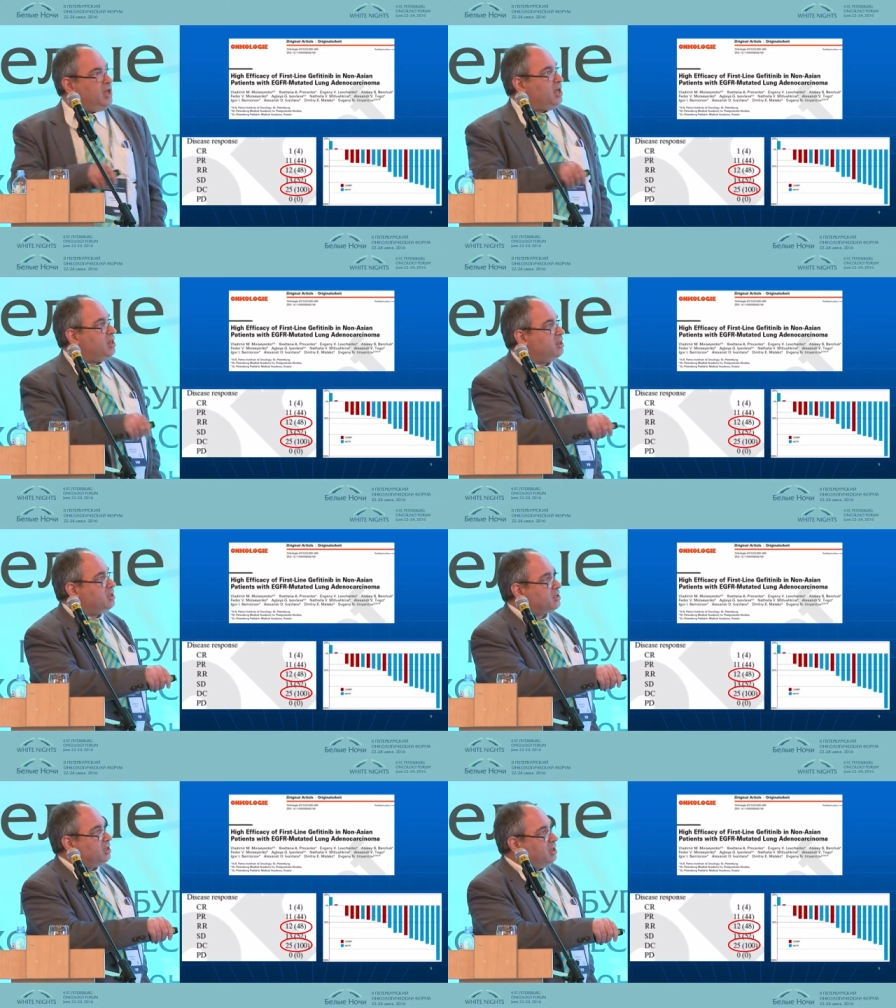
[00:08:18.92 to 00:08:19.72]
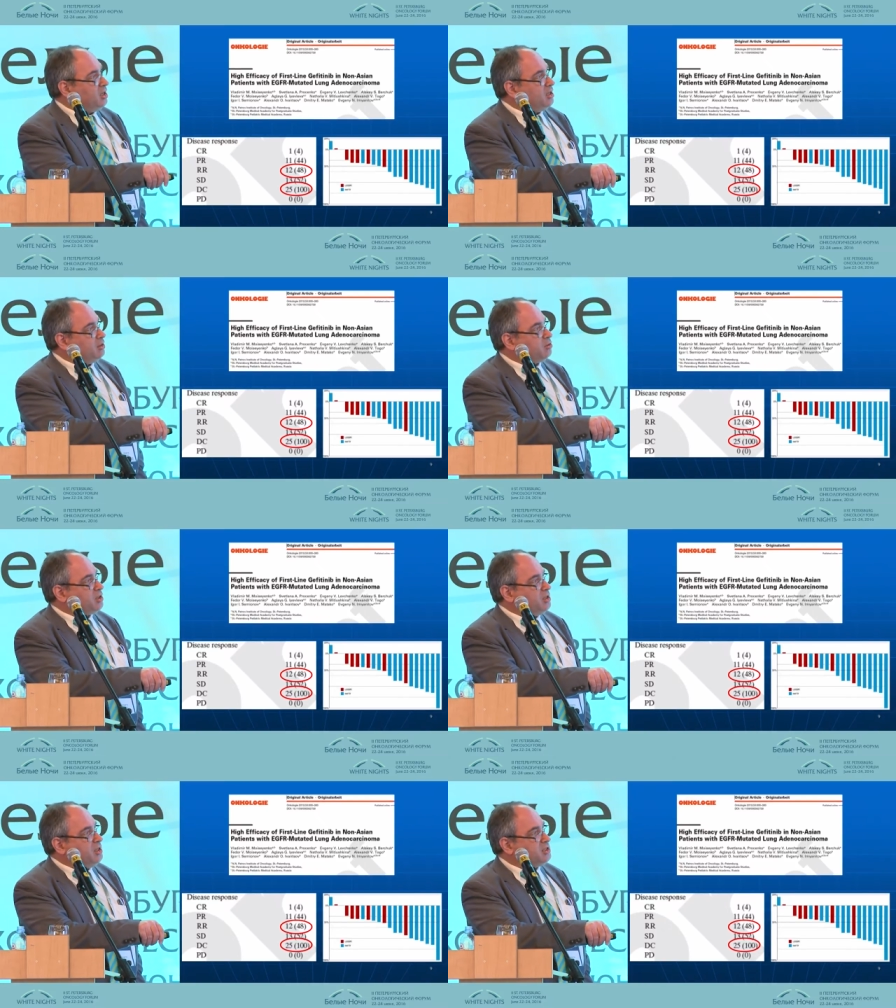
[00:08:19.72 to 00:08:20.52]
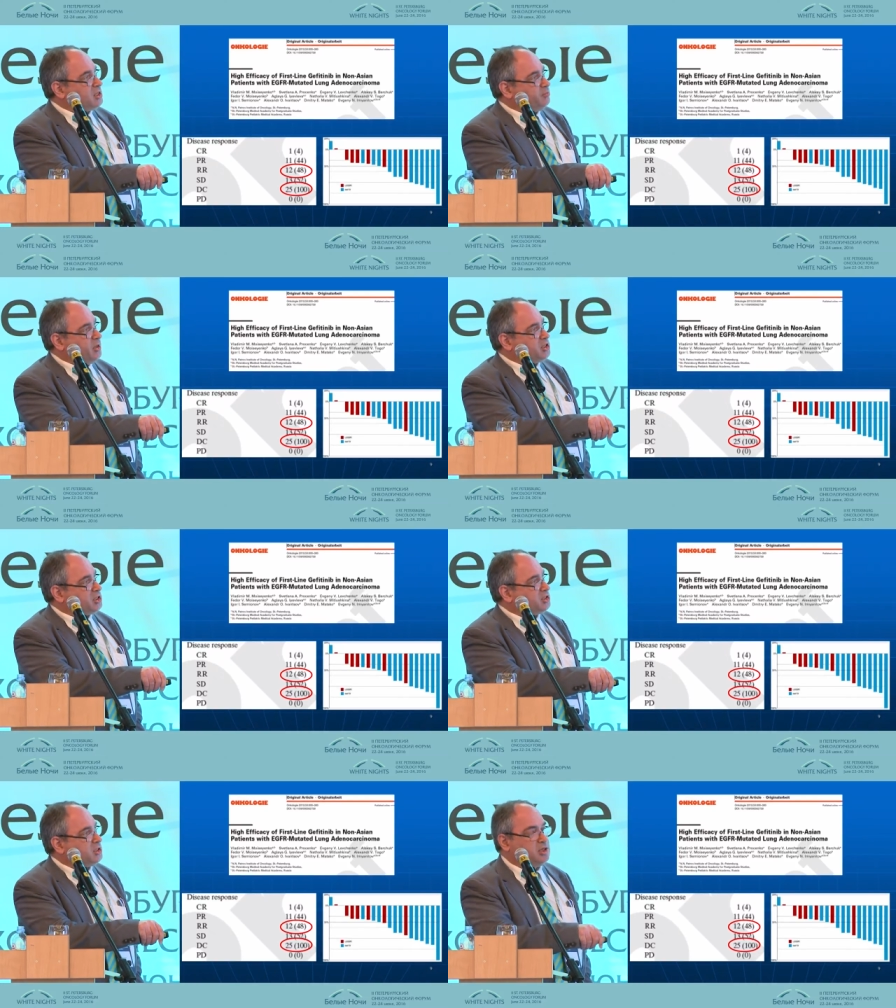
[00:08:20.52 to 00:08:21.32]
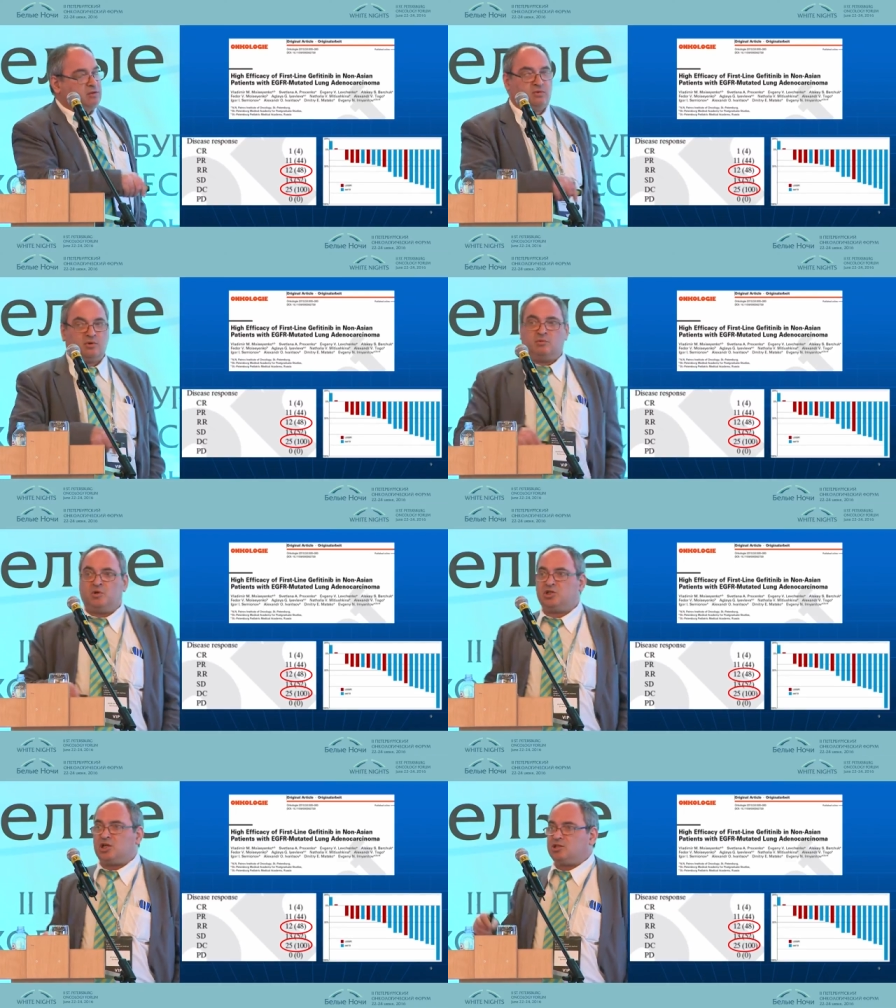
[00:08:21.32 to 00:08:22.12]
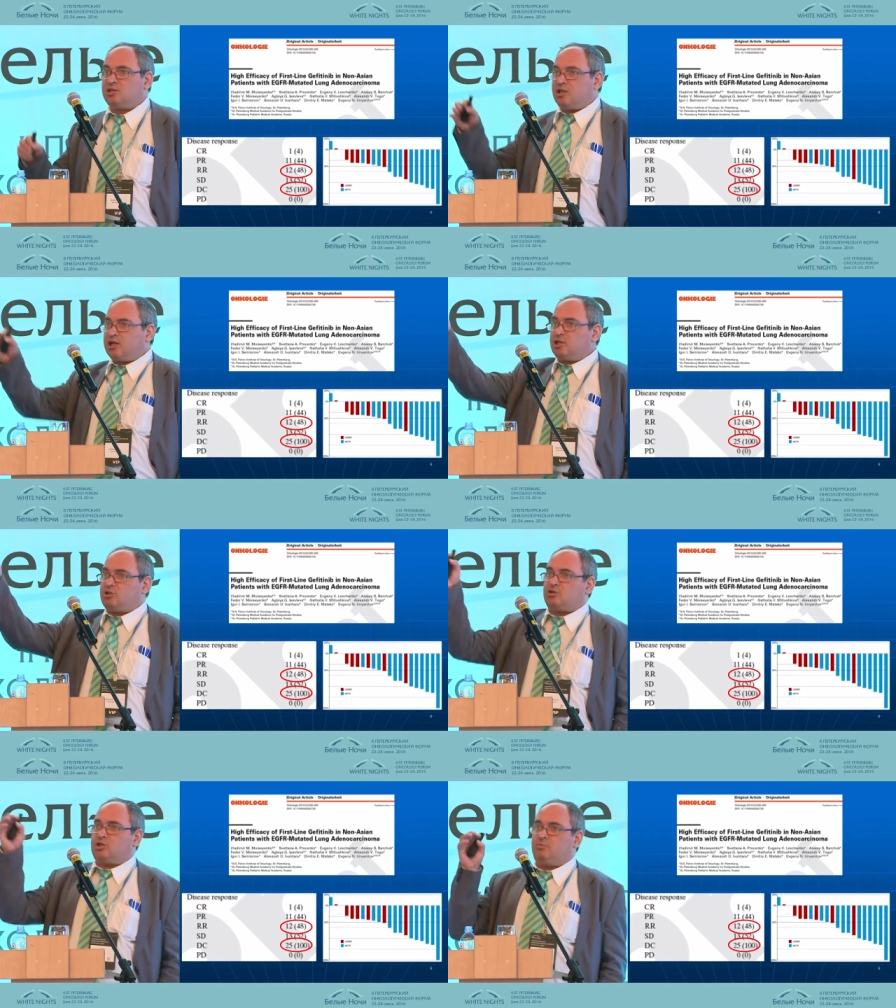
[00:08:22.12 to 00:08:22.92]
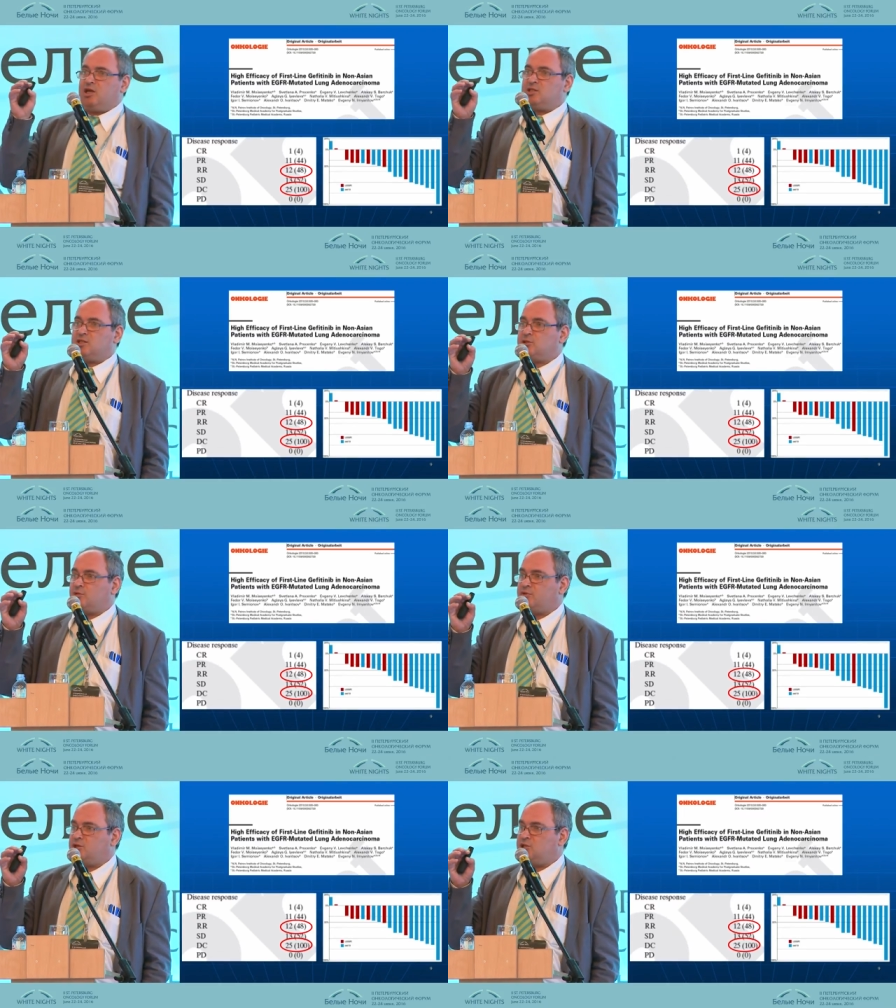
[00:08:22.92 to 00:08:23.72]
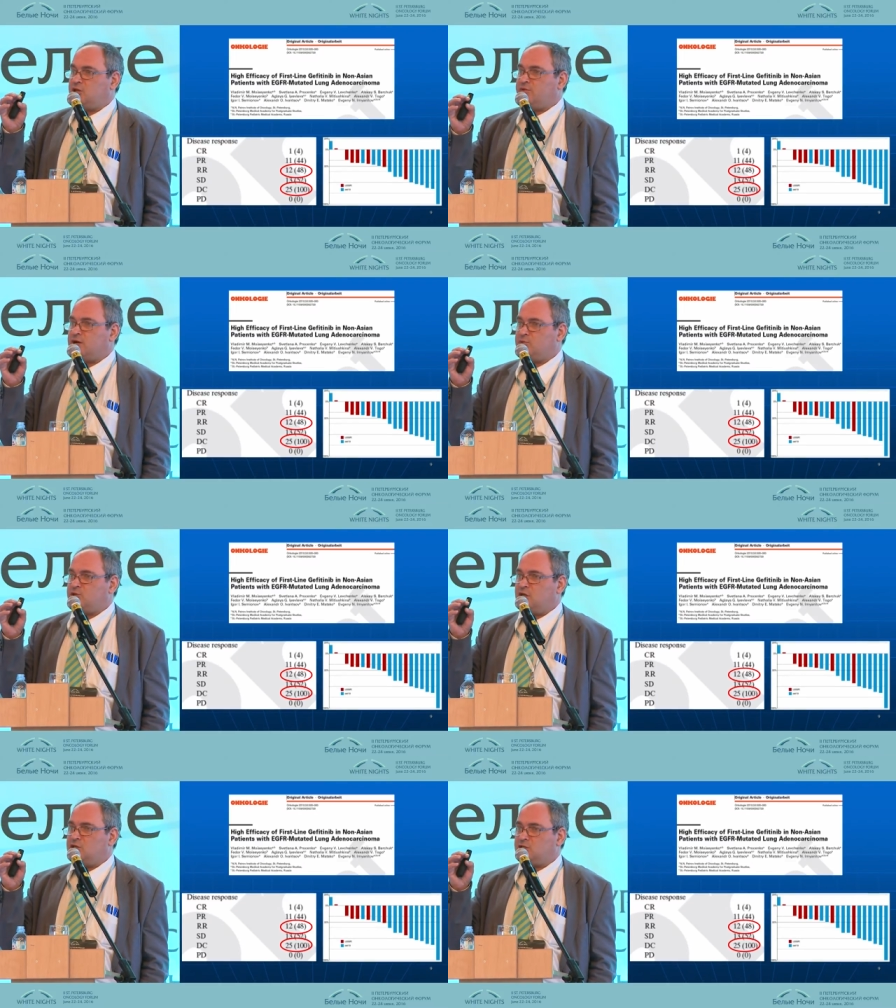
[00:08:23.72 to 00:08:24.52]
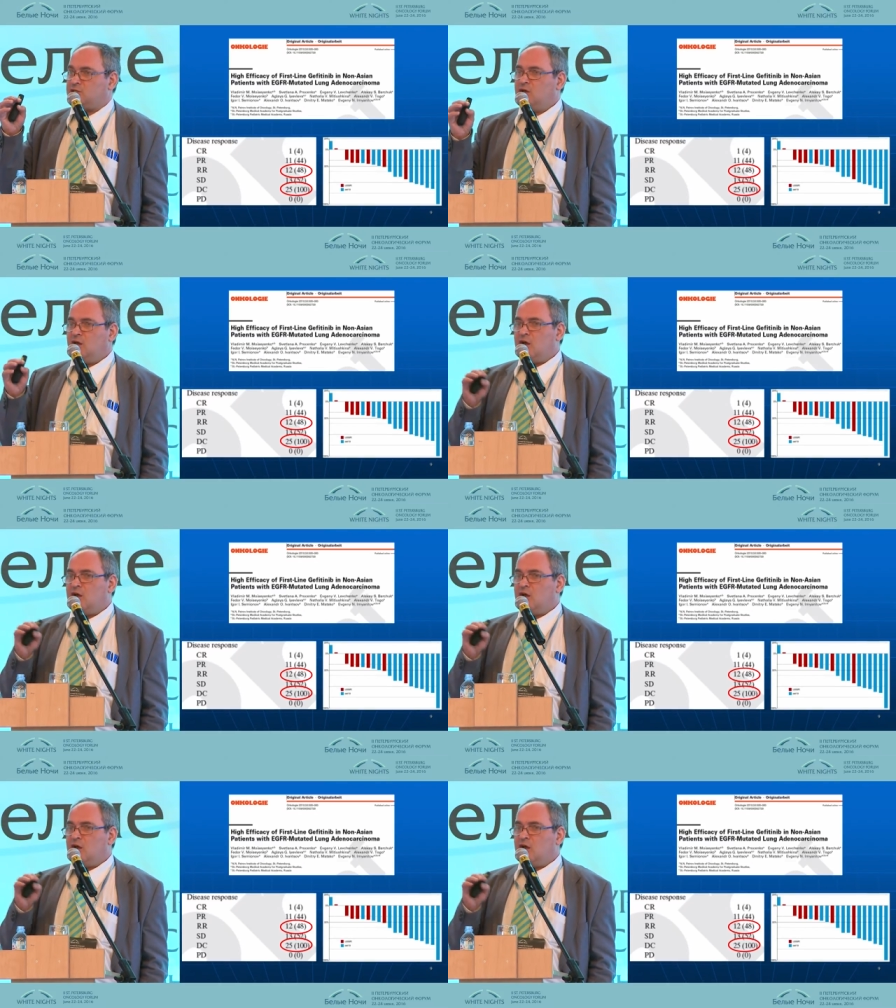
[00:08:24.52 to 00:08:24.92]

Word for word: And this, uh, look, these are patients which are selected on the basis of E G F R mutation,